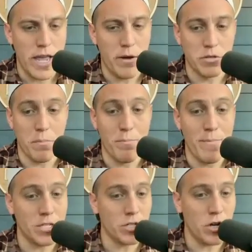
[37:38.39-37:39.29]
It was a
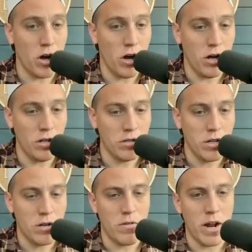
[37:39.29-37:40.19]
missed call,
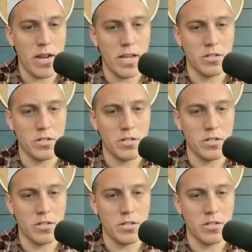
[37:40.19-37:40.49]
right?